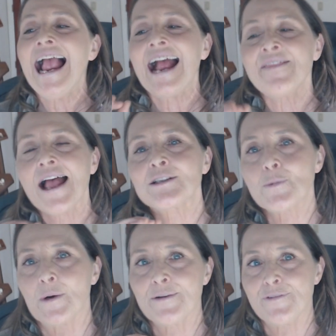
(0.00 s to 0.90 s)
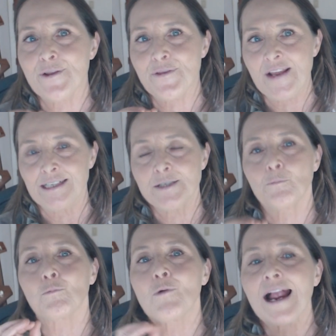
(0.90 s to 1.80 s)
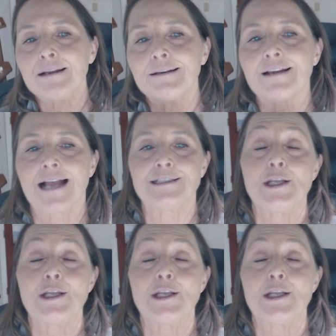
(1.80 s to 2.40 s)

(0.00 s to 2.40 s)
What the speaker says: And that's one of the things. Recognize